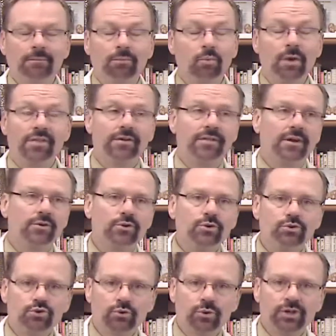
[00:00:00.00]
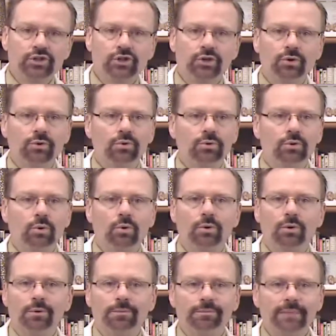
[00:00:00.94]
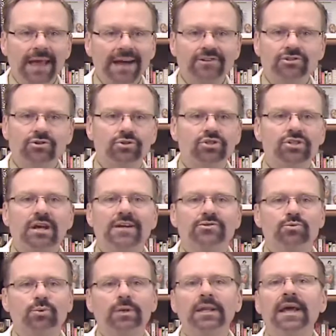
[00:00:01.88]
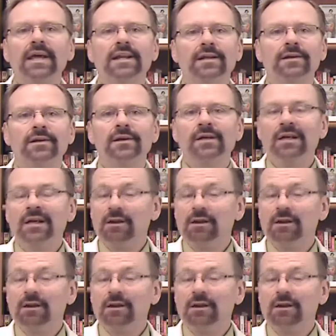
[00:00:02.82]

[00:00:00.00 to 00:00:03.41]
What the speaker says: whether they're nutritional or exercise related.